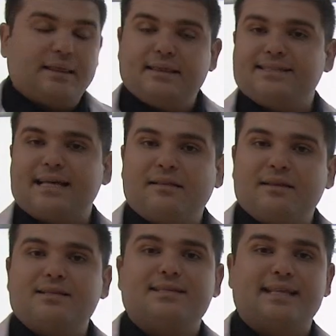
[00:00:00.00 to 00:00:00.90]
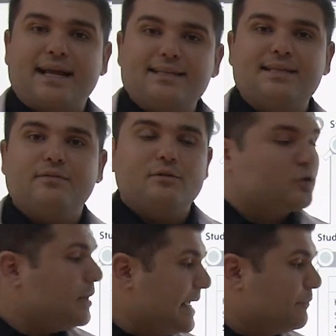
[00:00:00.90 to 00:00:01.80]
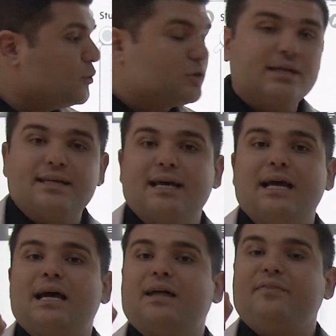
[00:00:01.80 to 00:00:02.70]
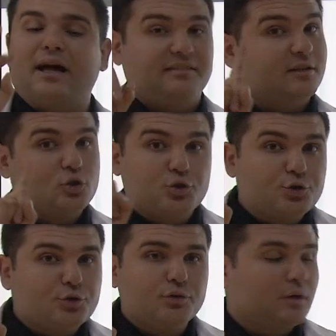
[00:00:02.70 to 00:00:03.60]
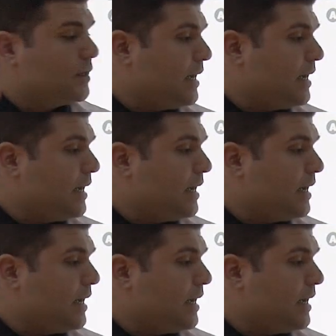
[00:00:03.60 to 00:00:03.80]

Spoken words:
the sentence is negative, so I am using not to,